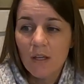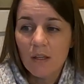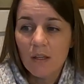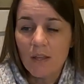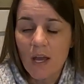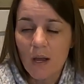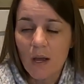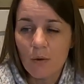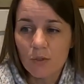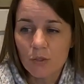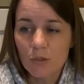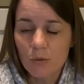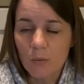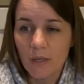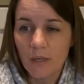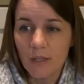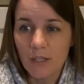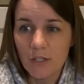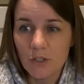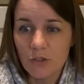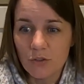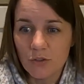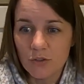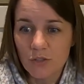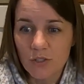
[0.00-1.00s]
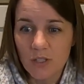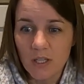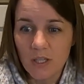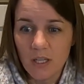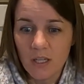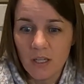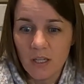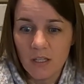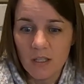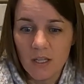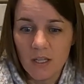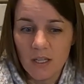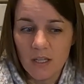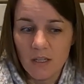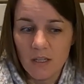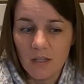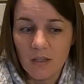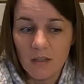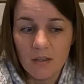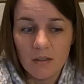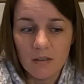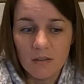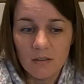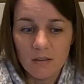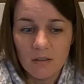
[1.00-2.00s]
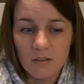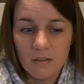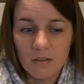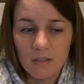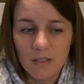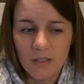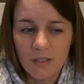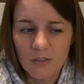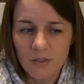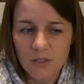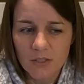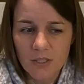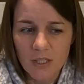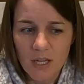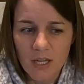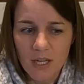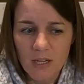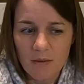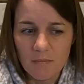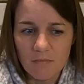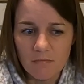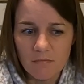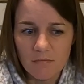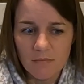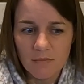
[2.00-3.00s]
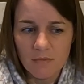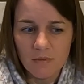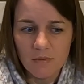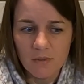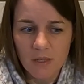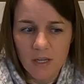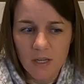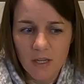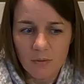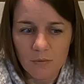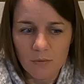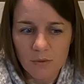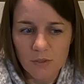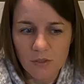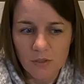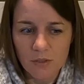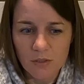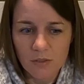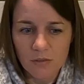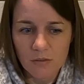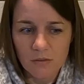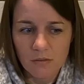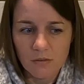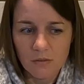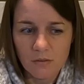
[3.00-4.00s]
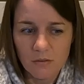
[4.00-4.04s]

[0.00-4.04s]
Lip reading: that was quite interesting. And then another time I was